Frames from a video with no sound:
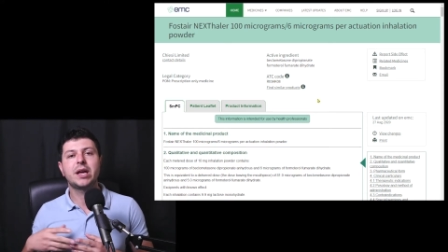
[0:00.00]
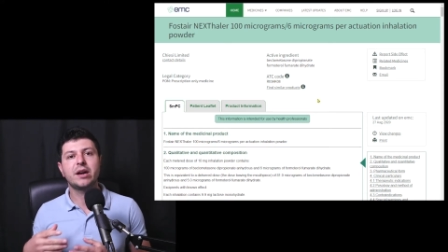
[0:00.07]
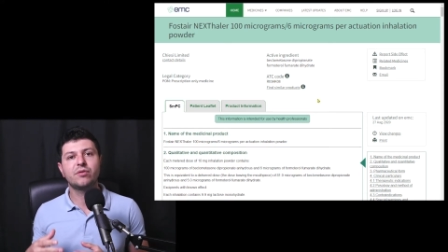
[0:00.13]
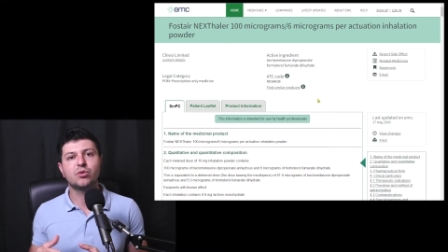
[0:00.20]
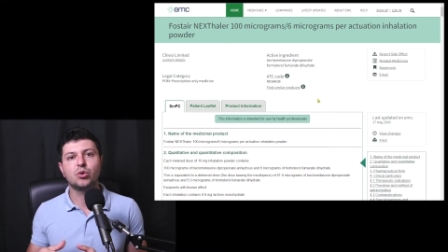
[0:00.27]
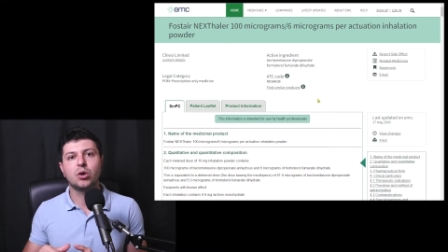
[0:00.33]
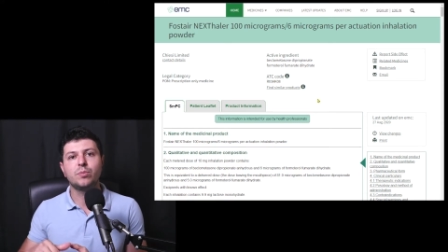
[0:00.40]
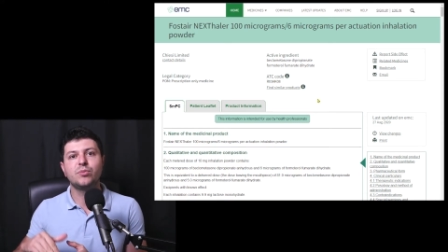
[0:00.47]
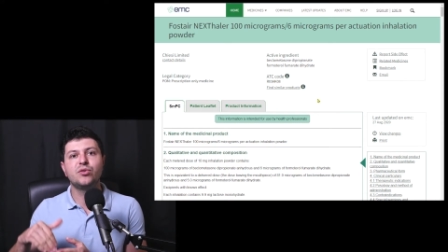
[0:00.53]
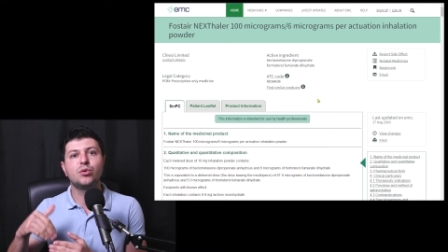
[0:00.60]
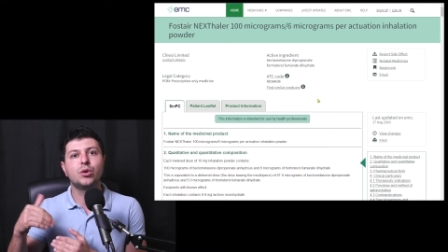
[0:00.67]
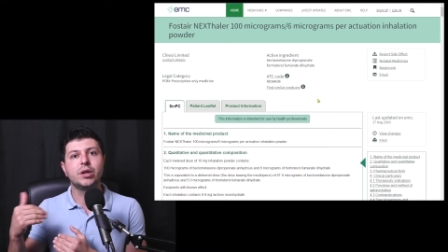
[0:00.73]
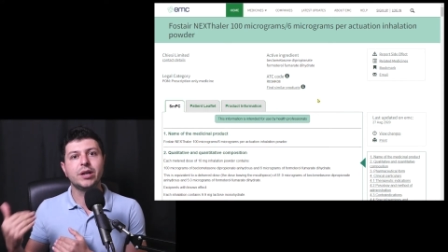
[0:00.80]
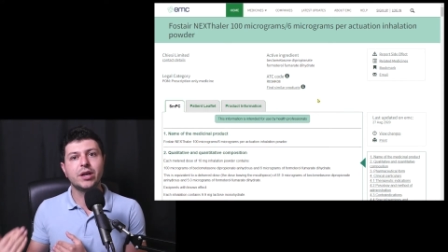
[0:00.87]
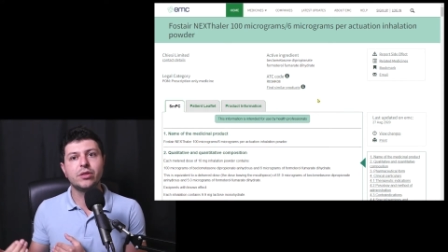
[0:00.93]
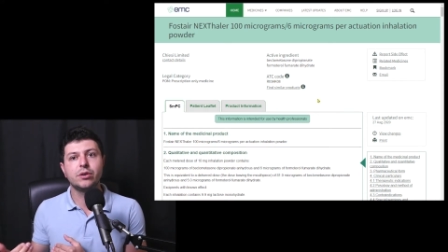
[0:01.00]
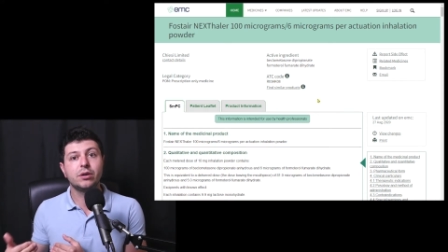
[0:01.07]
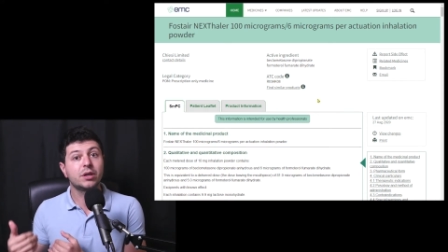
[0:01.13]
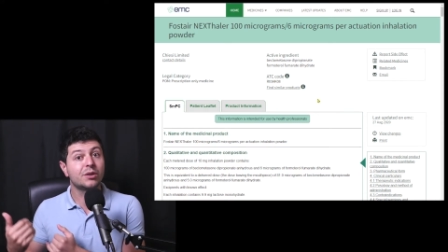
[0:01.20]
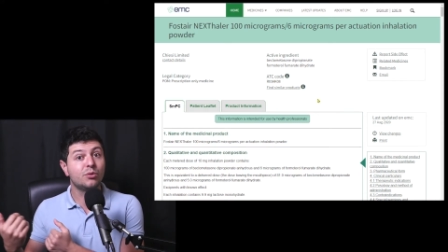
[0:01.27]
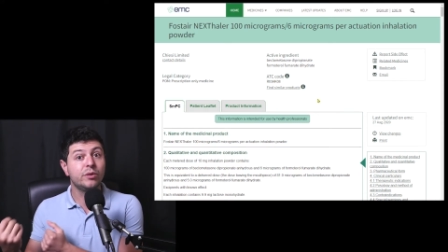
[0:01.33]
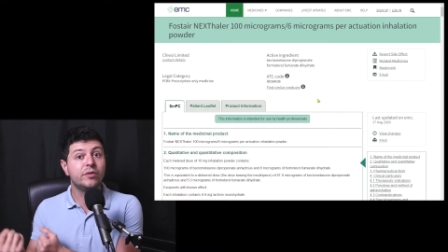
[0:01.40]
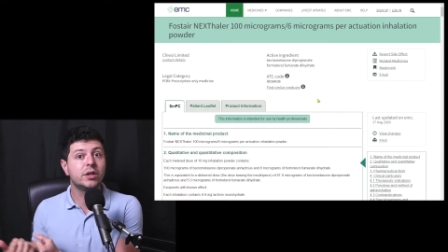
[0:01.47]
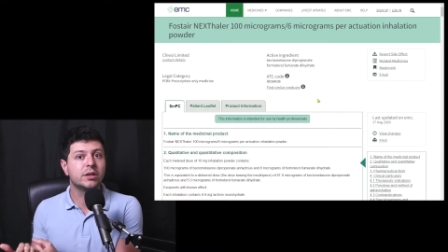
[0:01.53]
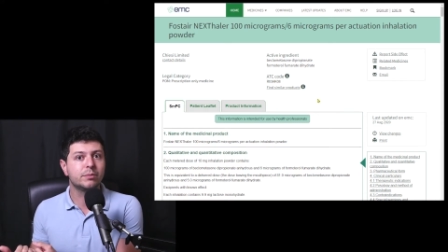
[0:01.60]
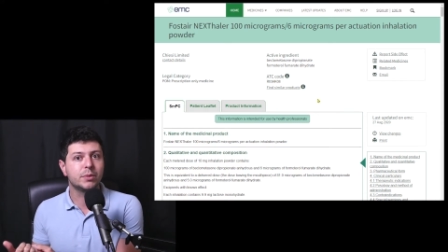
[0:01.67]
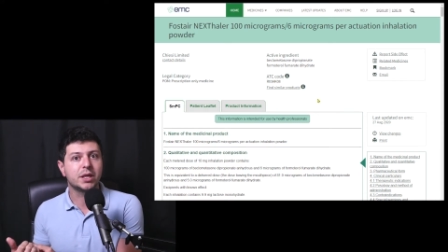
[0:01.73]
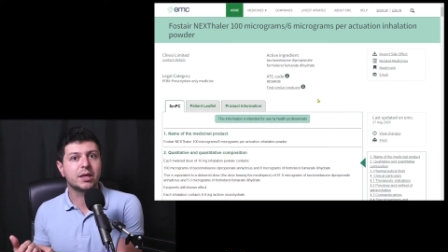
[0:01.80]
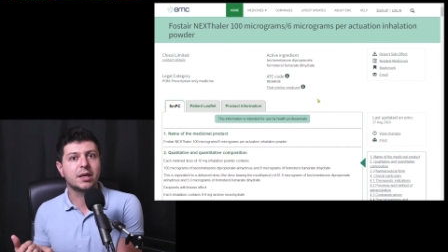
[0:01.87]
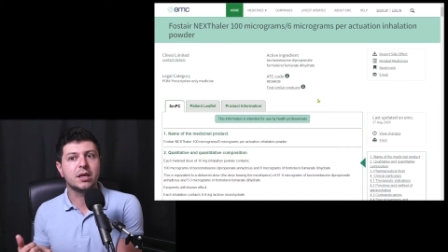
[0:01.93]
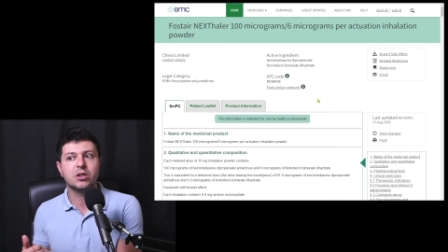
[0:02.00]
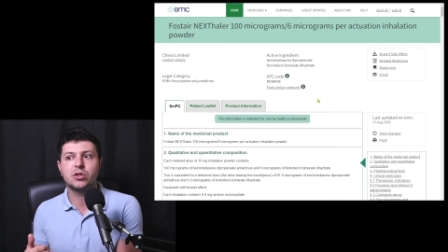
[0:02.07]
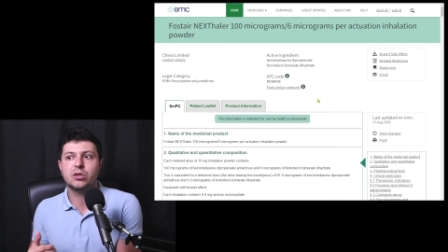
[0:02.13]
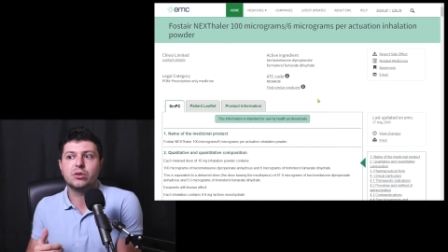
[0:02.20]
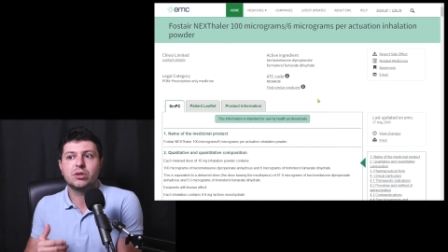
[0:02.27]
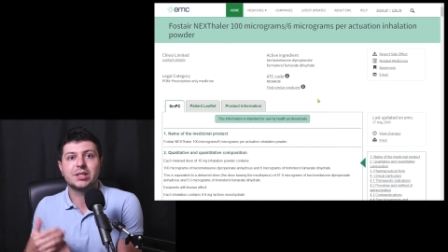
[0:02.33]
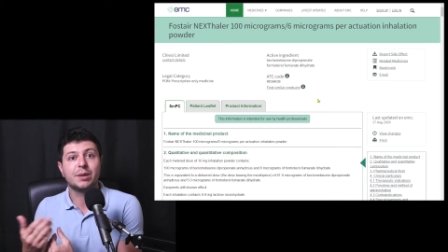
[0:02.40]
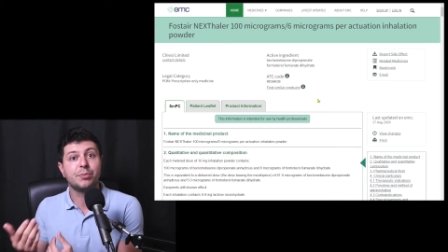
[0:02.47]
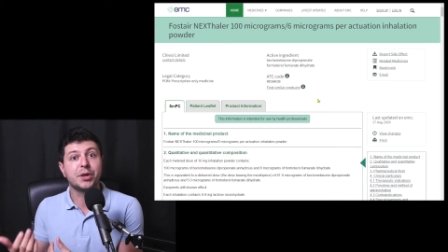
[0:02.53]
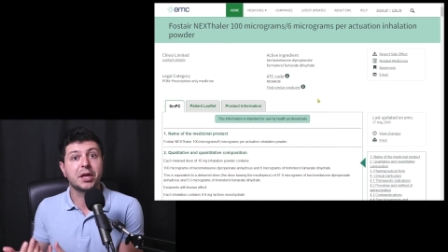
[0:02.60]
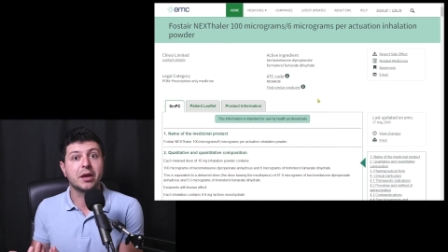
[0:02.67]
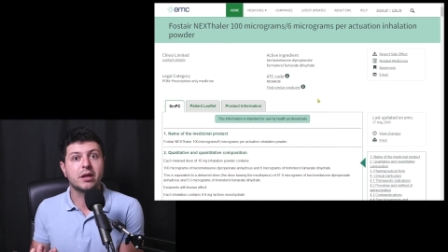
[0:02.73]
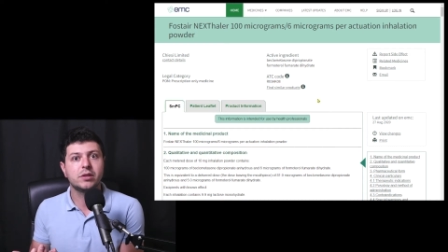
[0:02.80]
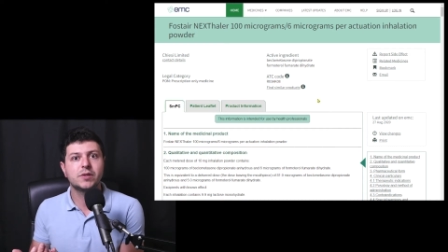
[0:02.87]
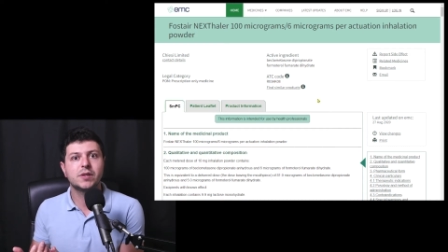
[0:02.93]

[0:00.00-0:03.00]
to opt for another equivalent medication or something else